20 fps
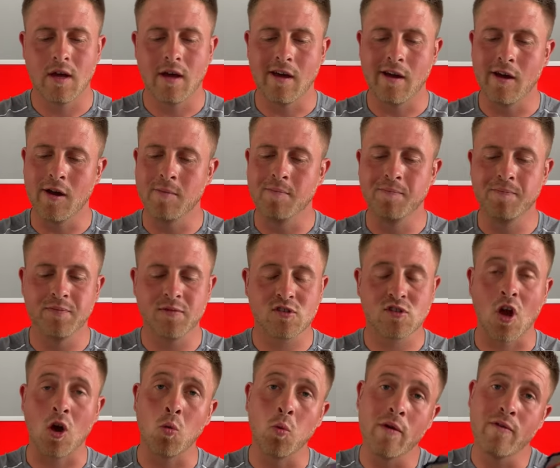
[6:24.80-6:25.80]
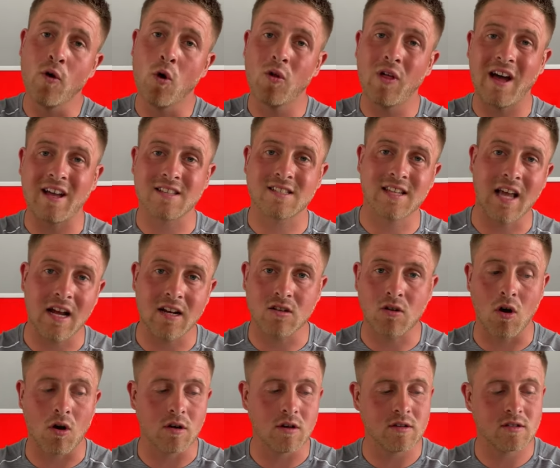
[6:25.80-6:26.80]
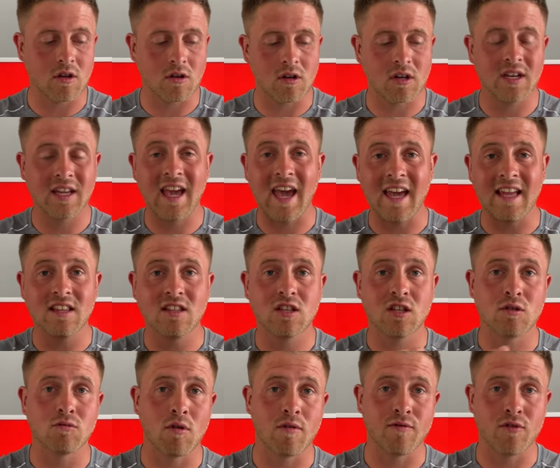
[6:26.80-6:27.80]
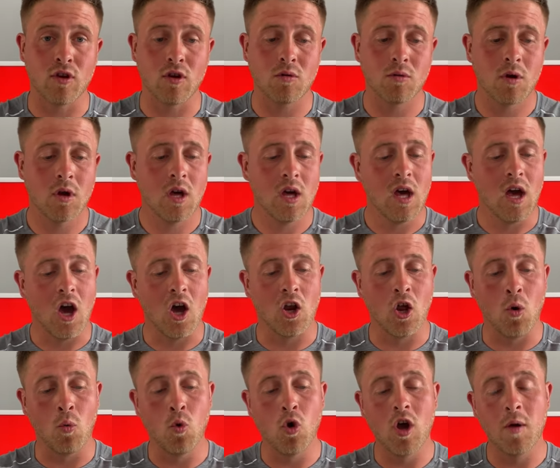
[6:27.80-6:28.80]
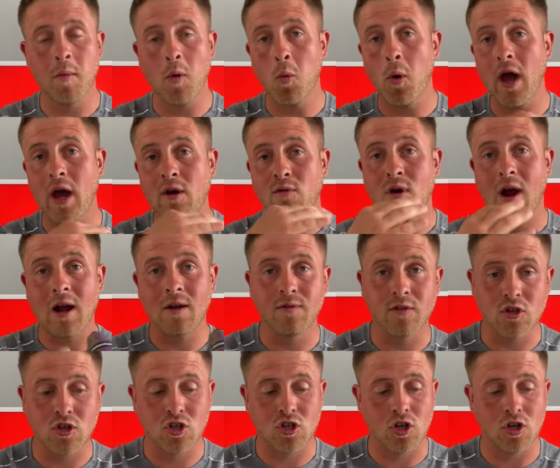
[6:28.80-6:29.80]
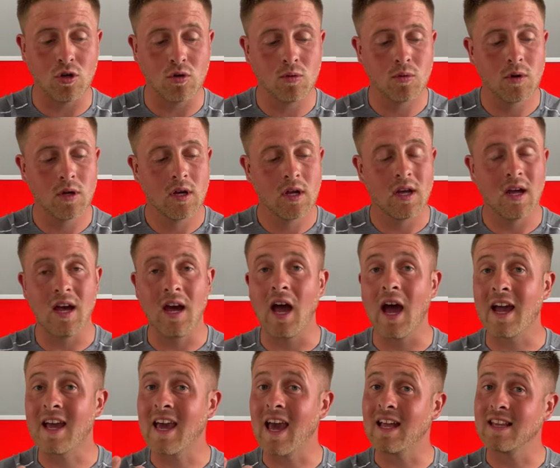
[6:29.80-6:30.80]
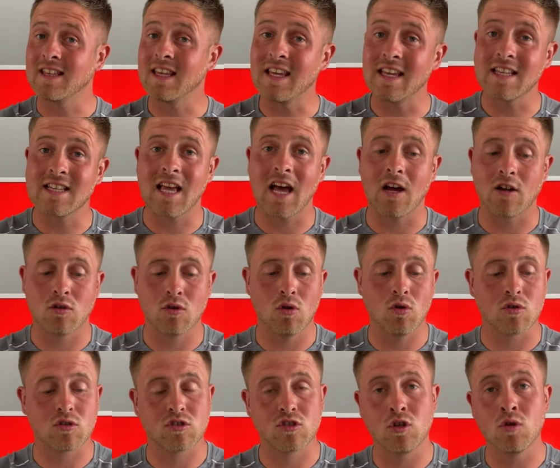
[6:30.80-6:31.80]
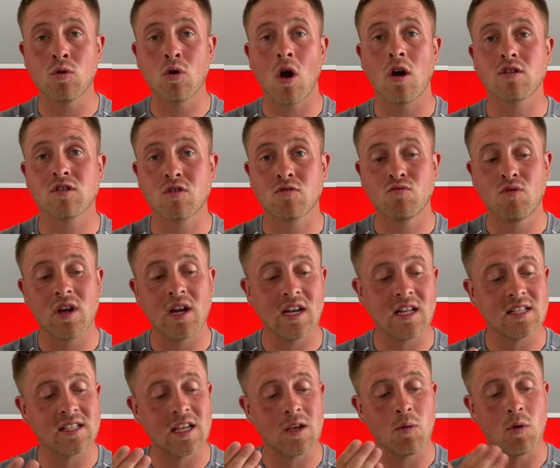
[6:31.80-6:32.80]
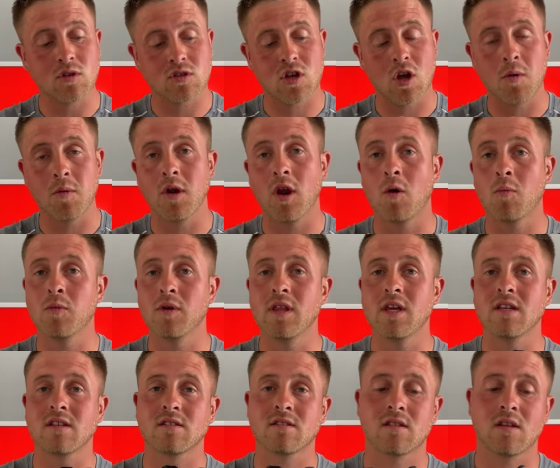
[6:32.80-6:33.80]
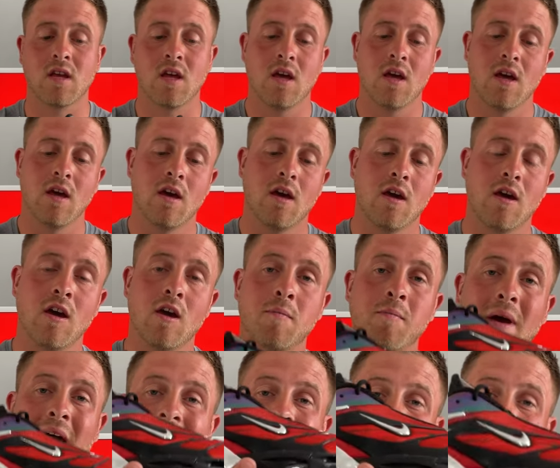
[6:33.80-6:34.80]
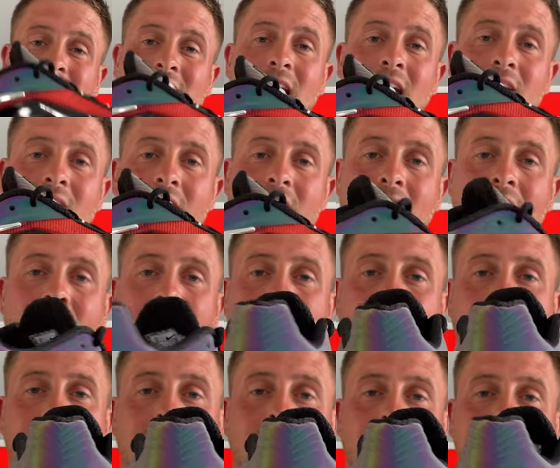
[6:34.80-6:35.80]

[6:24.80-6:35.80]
Um, so with all that said, guys, I'm going to get into the review and I'll work my way around the shoe uh, and get a detailed look so you guys can really see what's going on with this um, SK Air